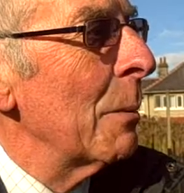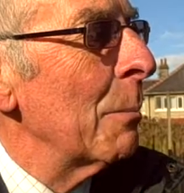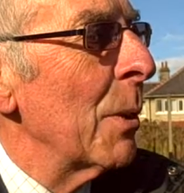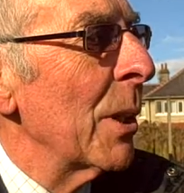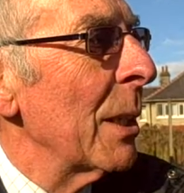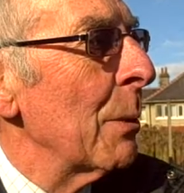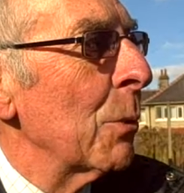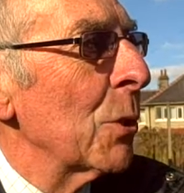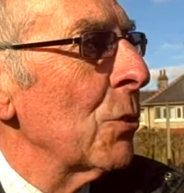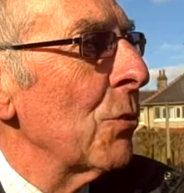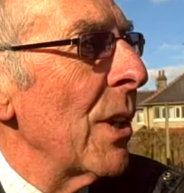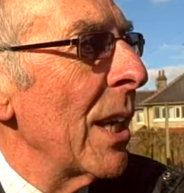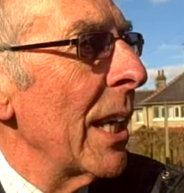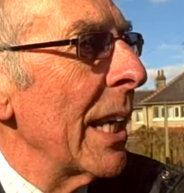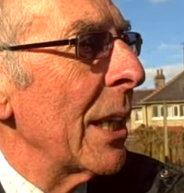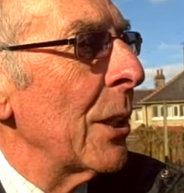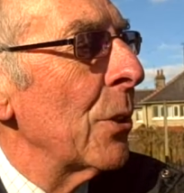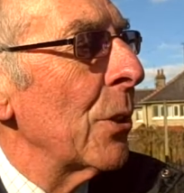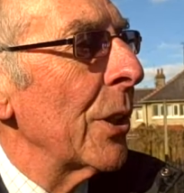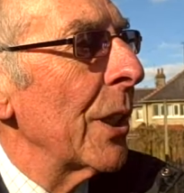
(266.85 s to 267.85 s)
but it was
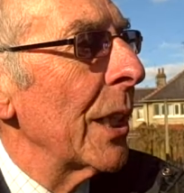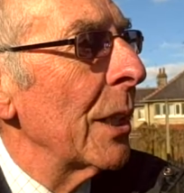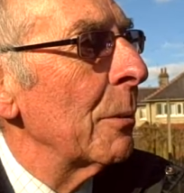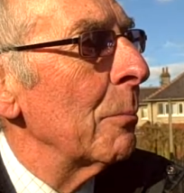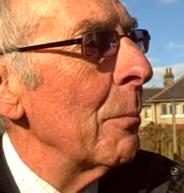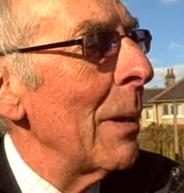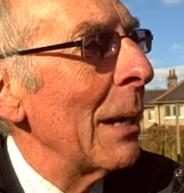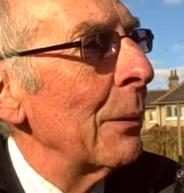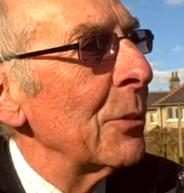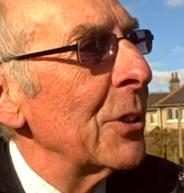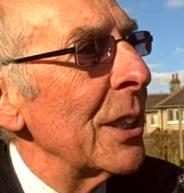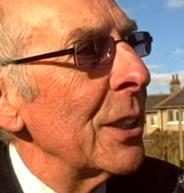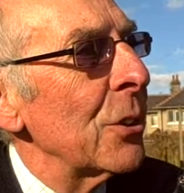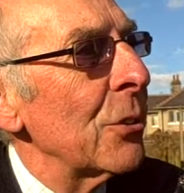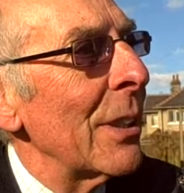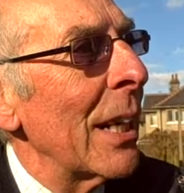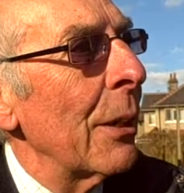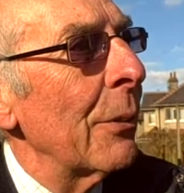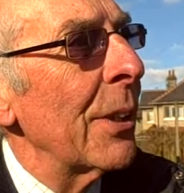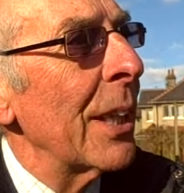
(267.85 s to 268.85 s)
really going up
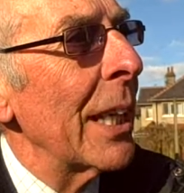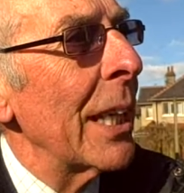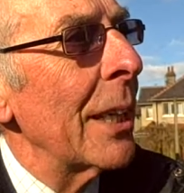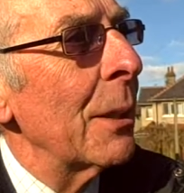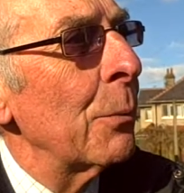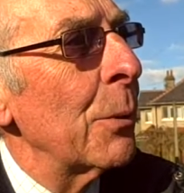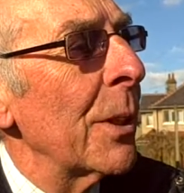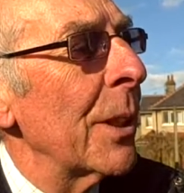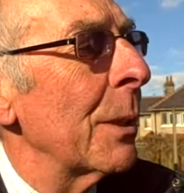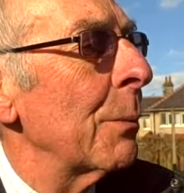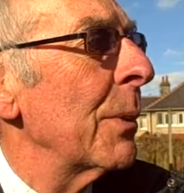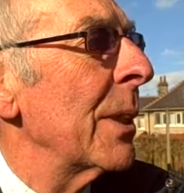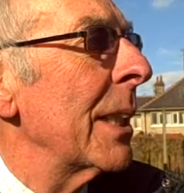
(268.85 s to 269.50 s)
mountains around here with it.